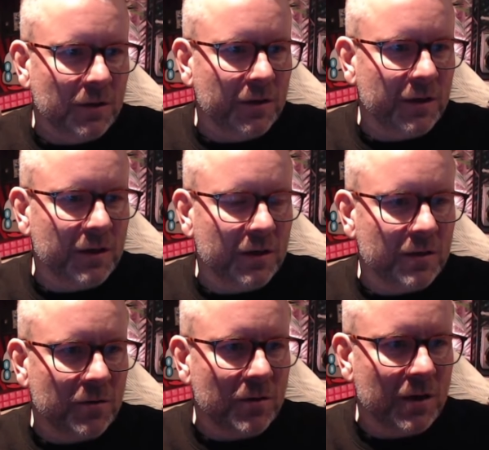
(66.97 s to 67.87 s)
And then I'm going
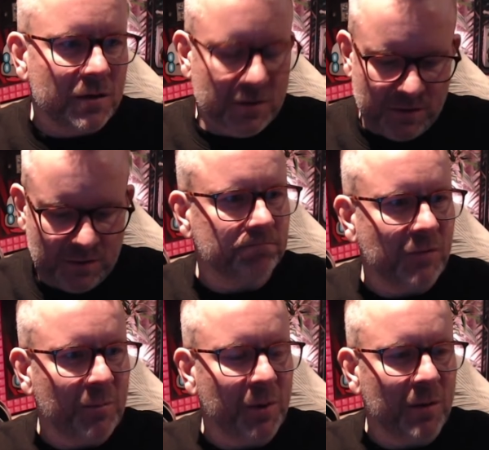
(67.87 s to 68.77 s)
to run
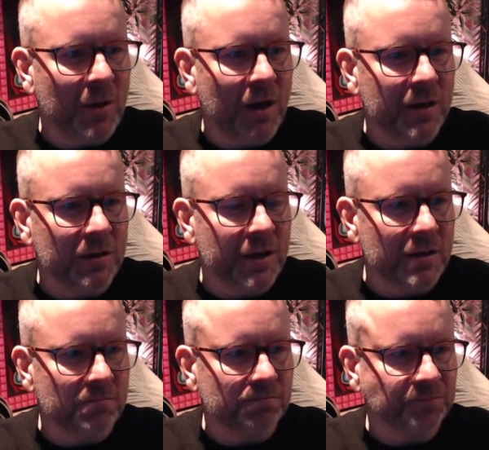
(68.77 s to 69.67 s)
npm I
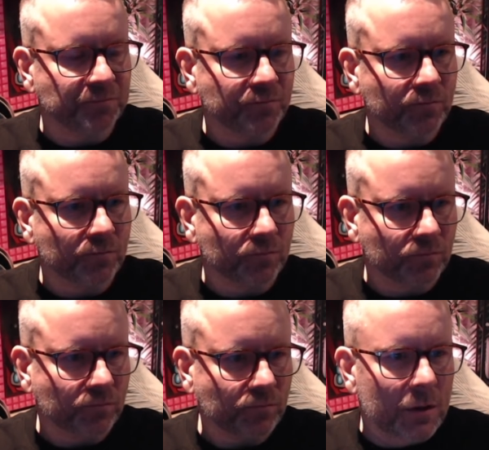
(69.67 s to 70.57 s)
again.
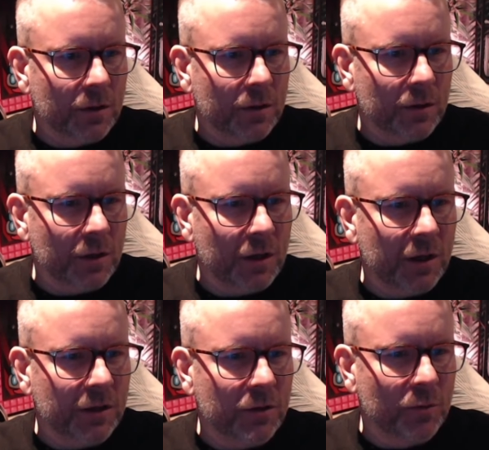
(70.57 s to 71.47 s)

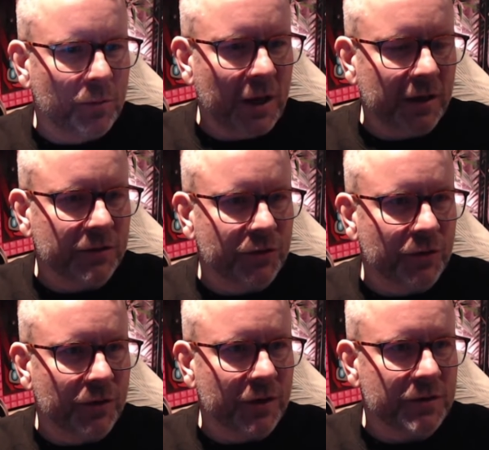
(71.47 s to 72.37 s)
I go back
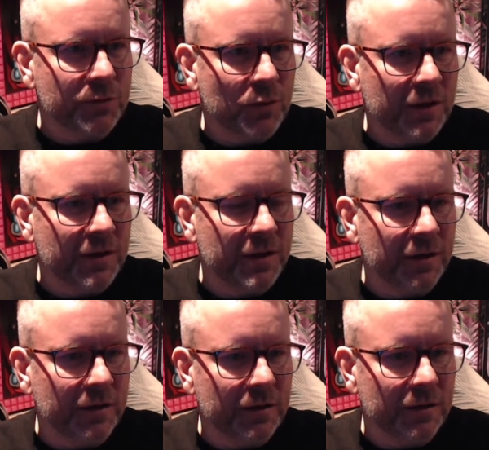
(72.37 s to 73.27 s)
to this one
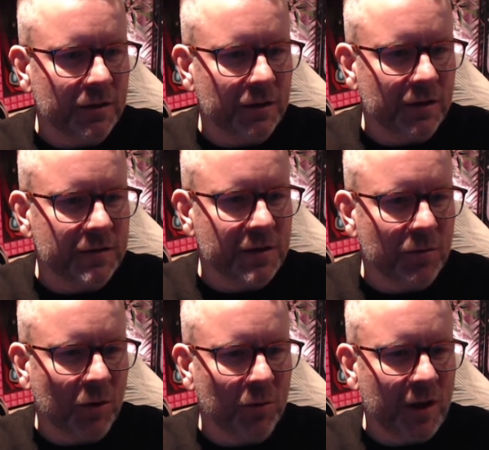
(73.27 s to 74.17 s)
here and see
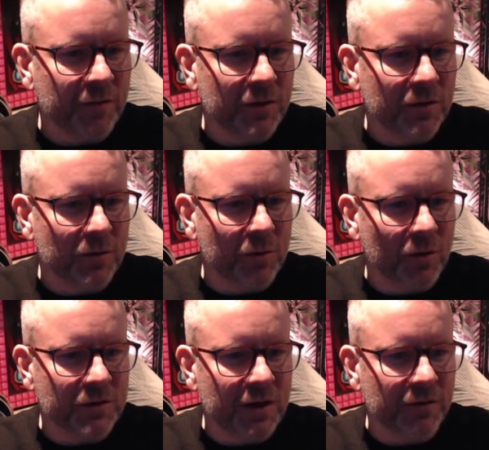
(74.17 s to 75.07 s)
what we have to do. We
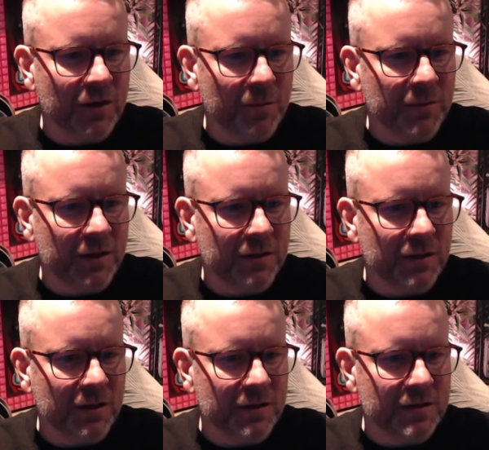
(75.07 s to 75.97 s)
also have to update
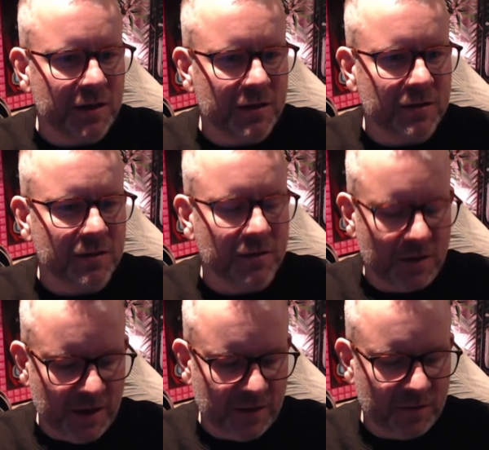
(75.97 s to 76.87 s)
the ESLint to the
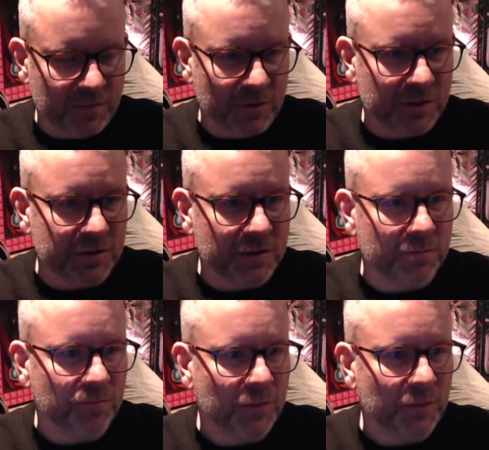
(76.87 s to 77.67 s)
latest version.